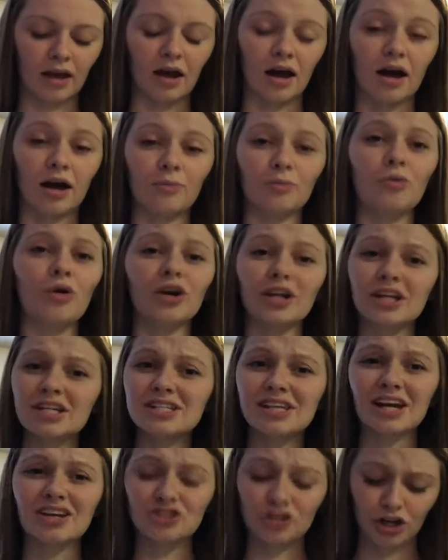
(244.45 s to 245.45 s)
Warning
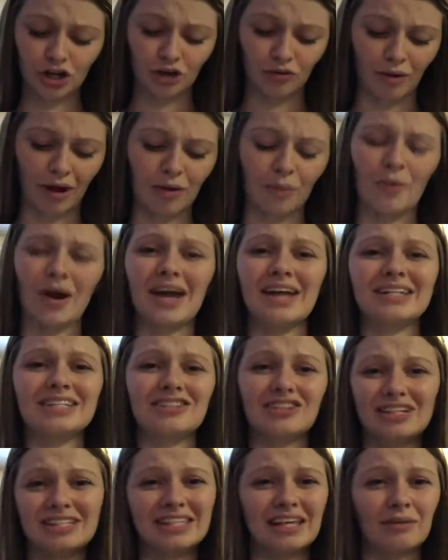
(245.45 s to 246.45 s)
signs are a great way
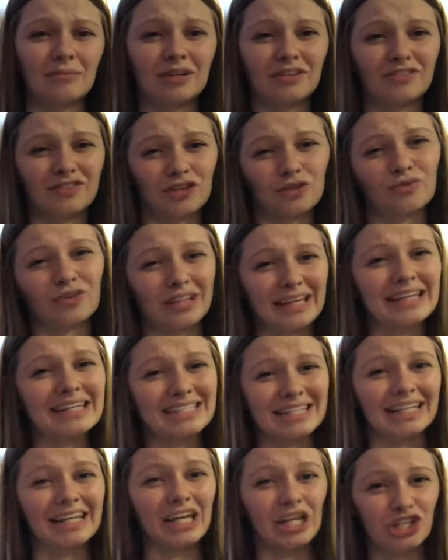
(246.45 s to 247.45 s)
to examine if there really
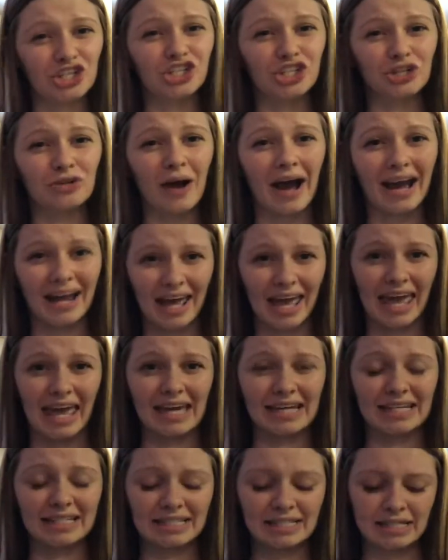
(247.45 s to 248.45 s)
is an issue at
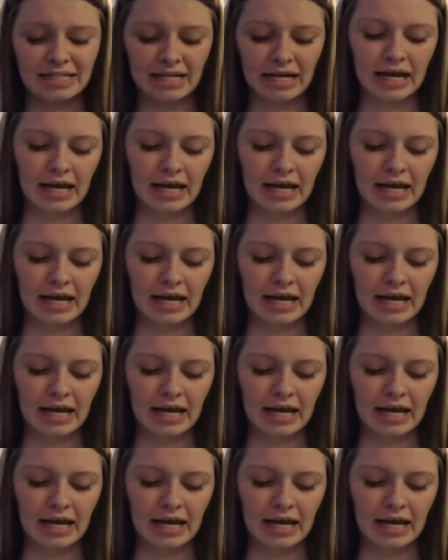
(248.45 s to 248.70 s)
hand.